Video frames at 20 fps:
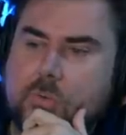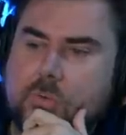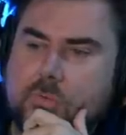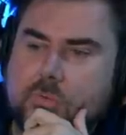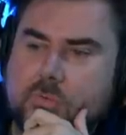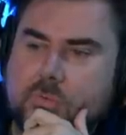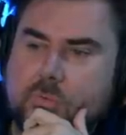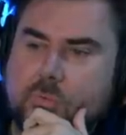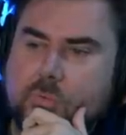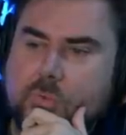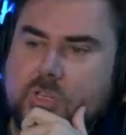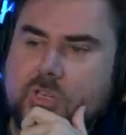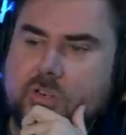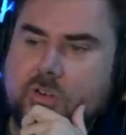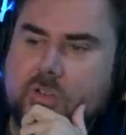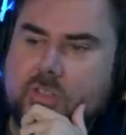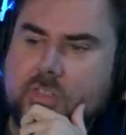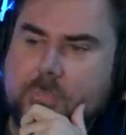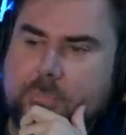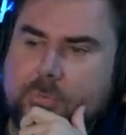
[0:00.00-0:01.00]
you couldn't be more right.
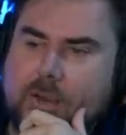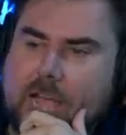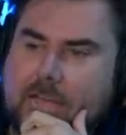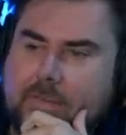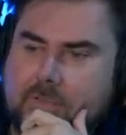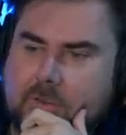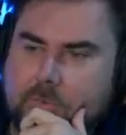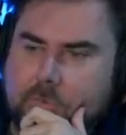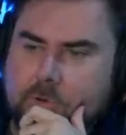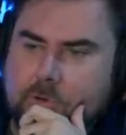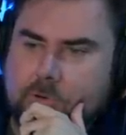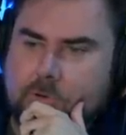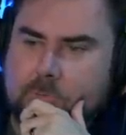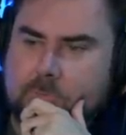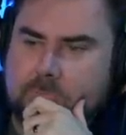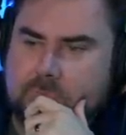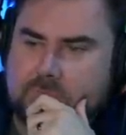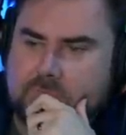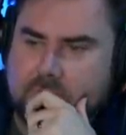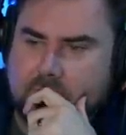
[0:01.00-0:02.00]
You're in the private
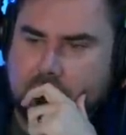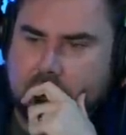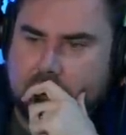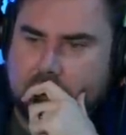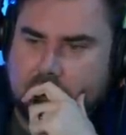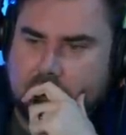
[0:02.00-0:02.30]
rooms,